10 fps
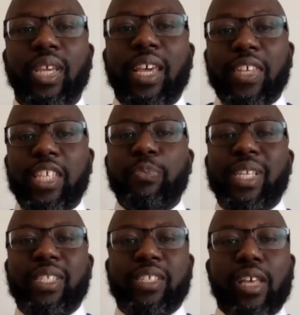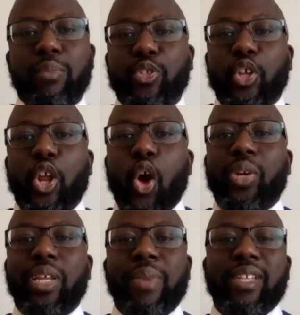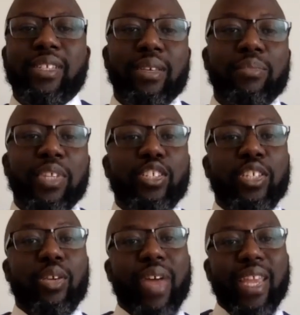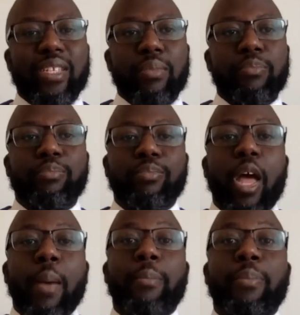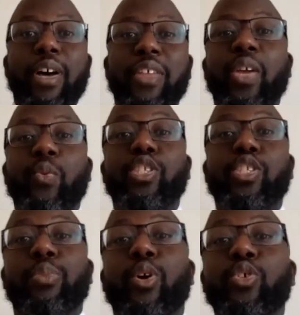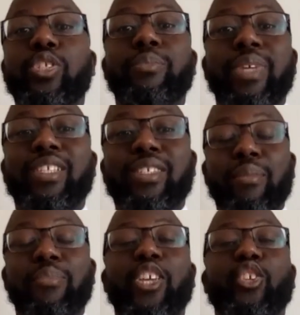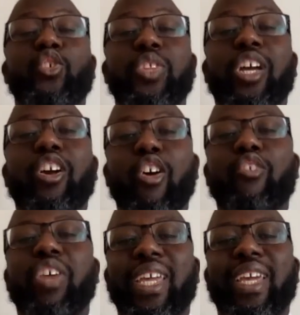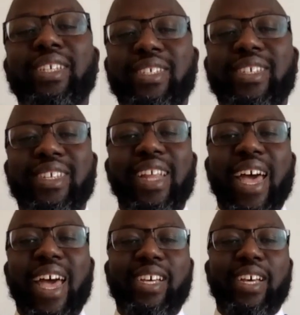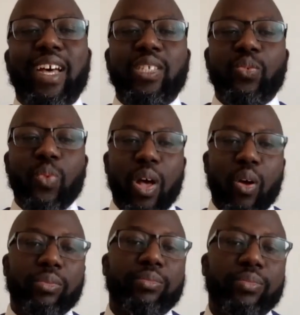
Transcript: This means the Psalms not only meant something to the writer, but they were supposed to mean something to the congregation as well.